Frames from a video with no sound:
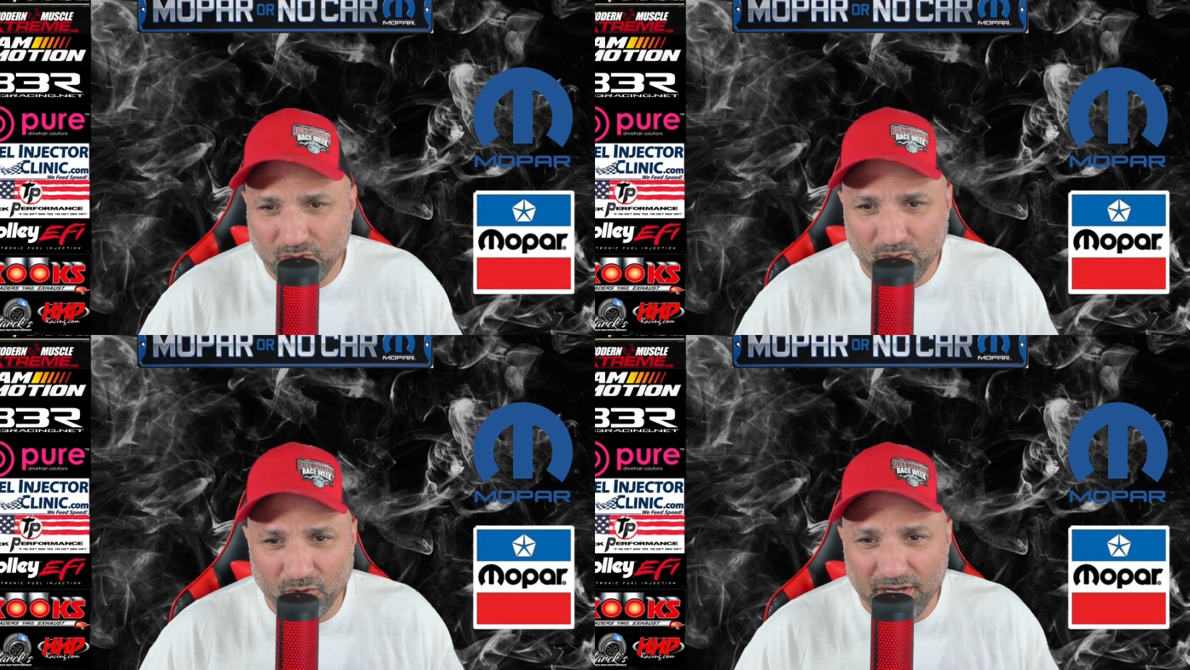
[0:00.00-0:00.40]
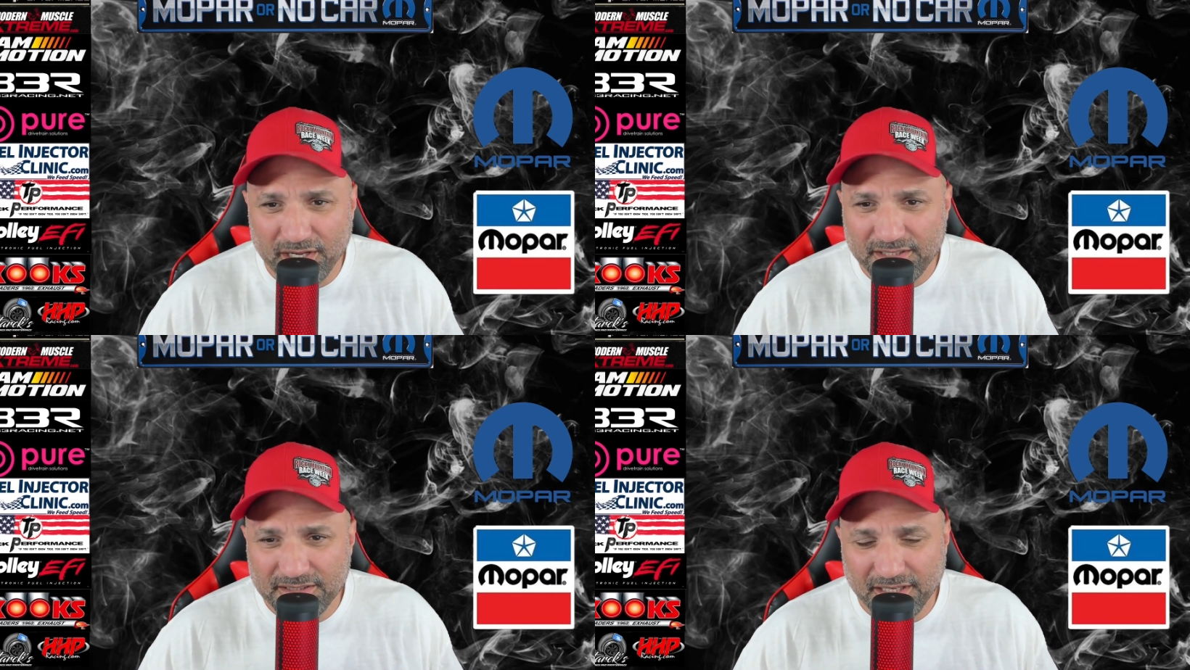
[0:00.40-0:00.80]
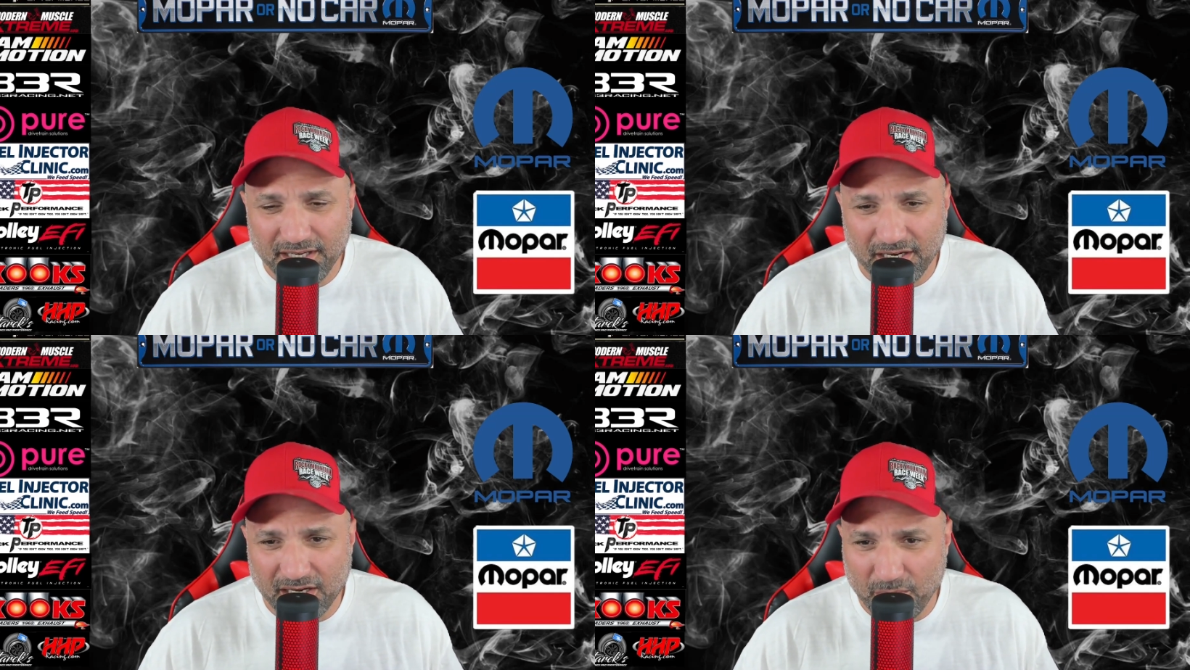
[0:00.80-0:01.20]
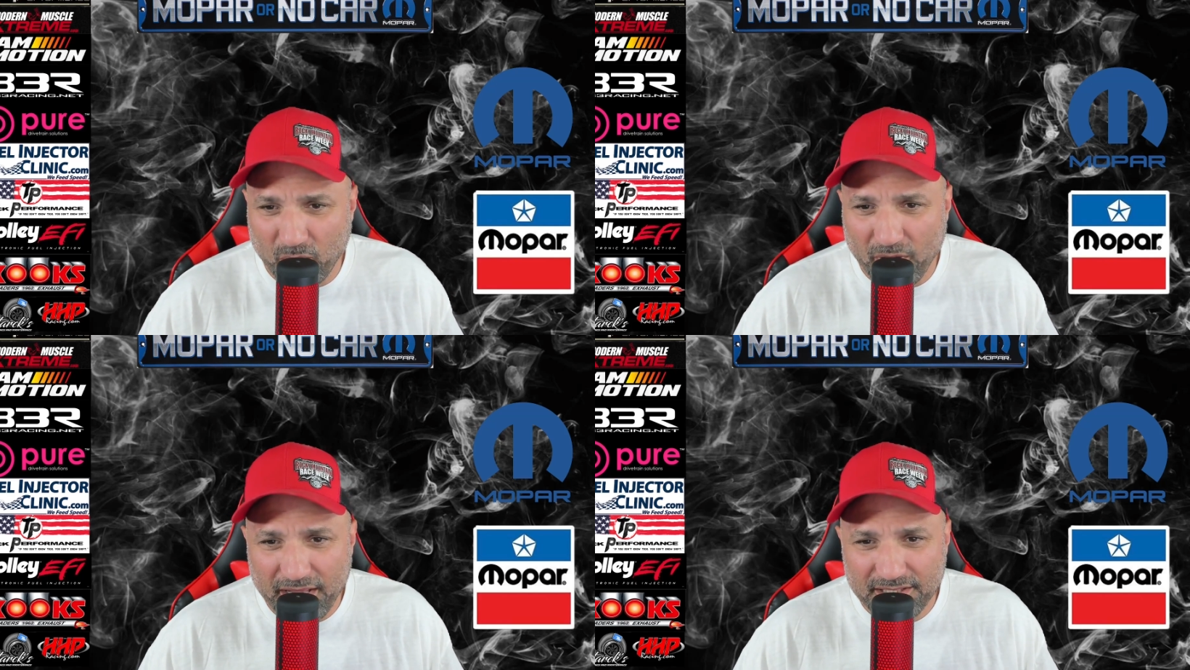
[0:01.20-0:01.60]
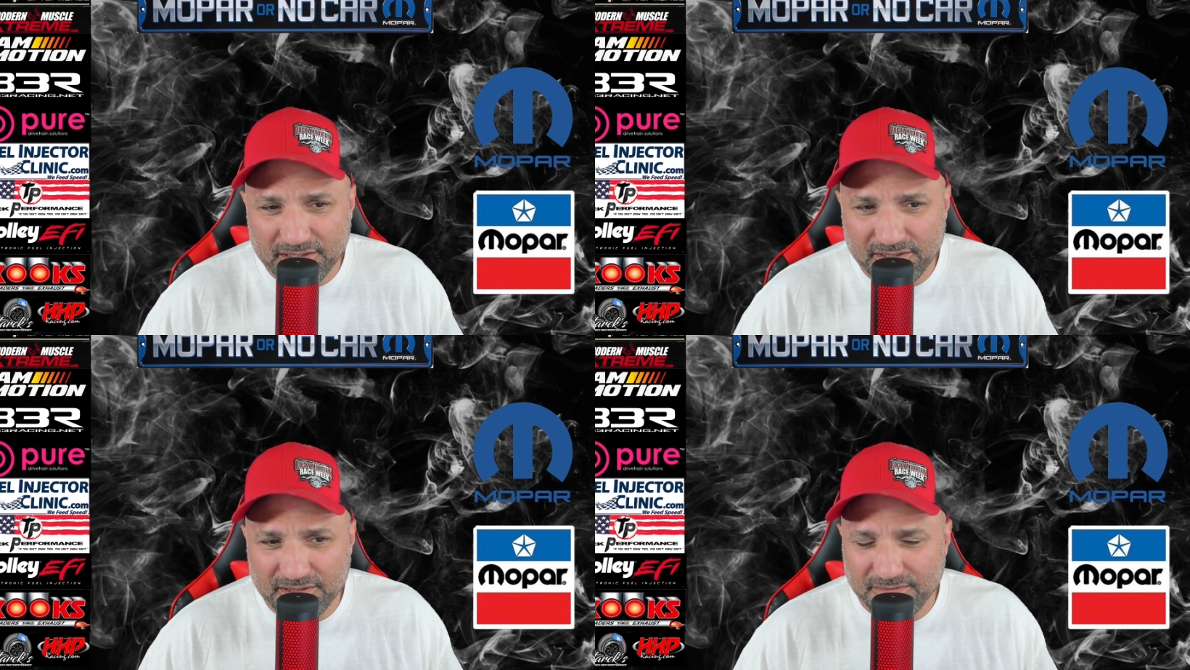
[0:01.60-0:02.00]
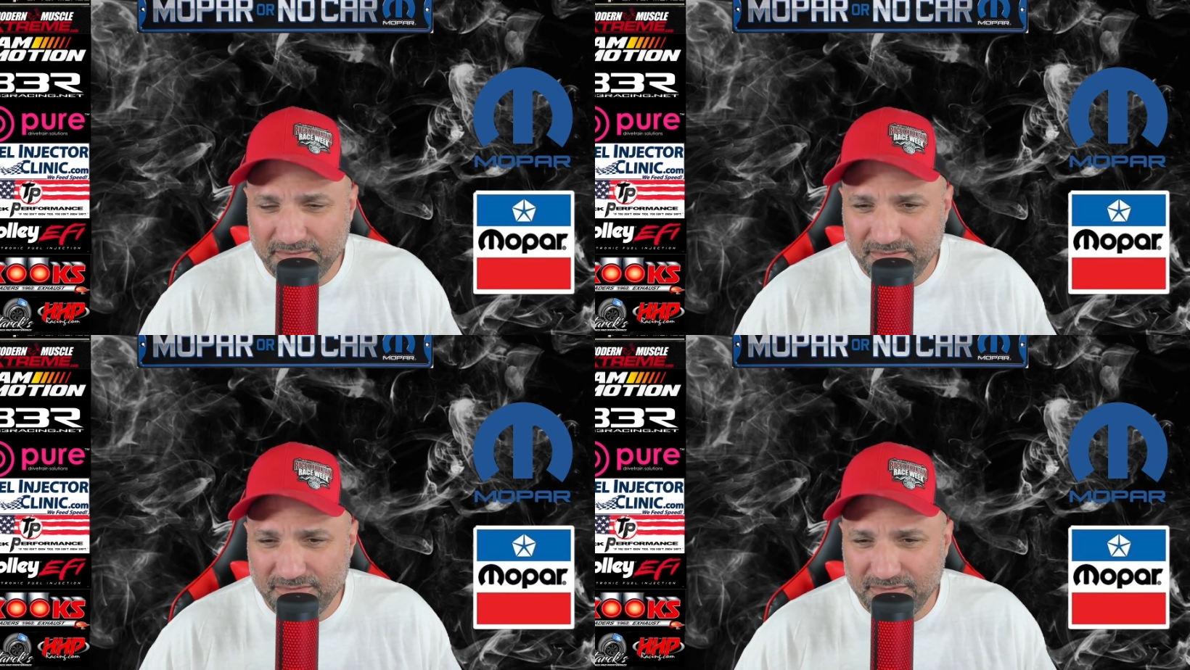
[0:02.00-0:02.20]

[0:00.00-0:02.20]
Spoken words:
run a couple 8s,